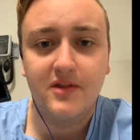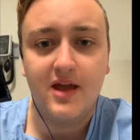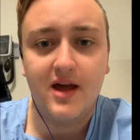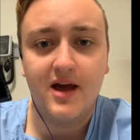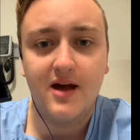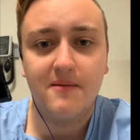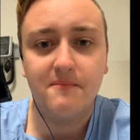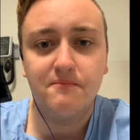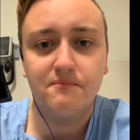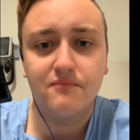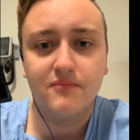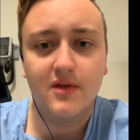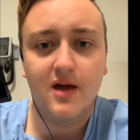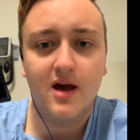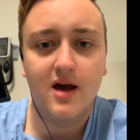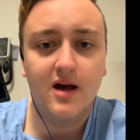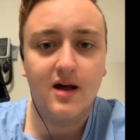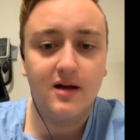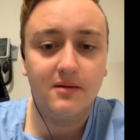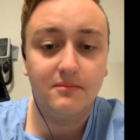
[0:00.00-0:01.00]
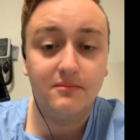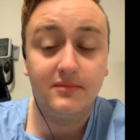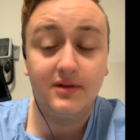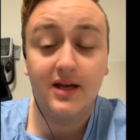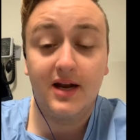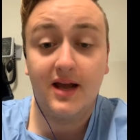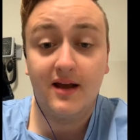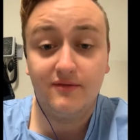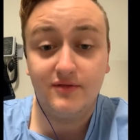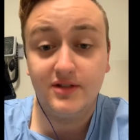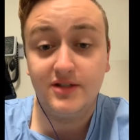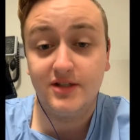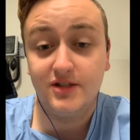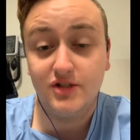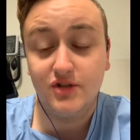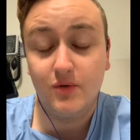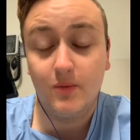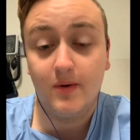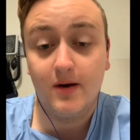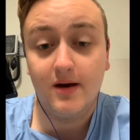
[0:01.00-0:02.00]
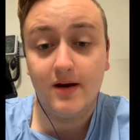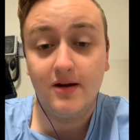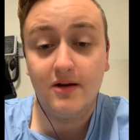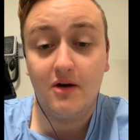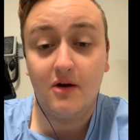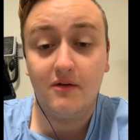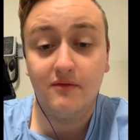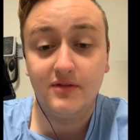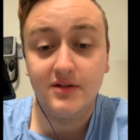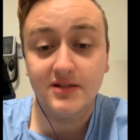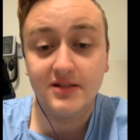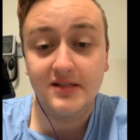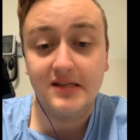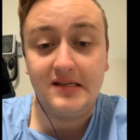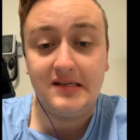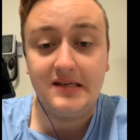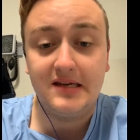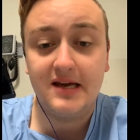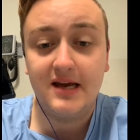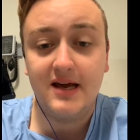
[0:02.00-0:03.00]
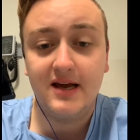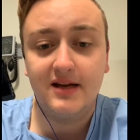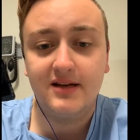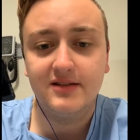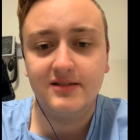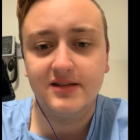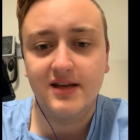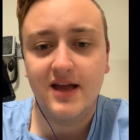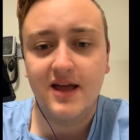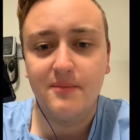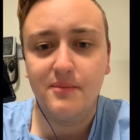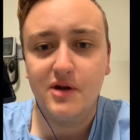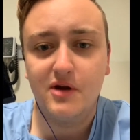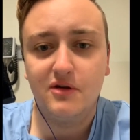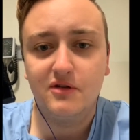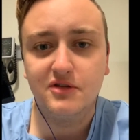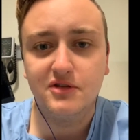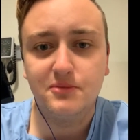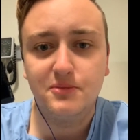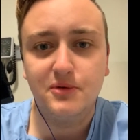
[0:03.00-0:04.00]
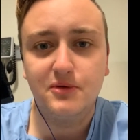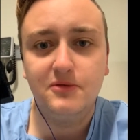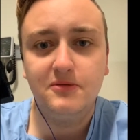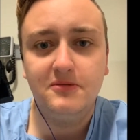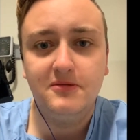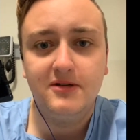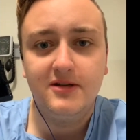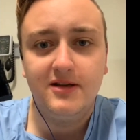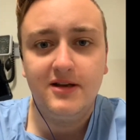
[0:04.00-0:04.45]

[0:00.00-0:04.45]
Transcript: I'm going to have to ditch the wine, obviously, because I am in hospital,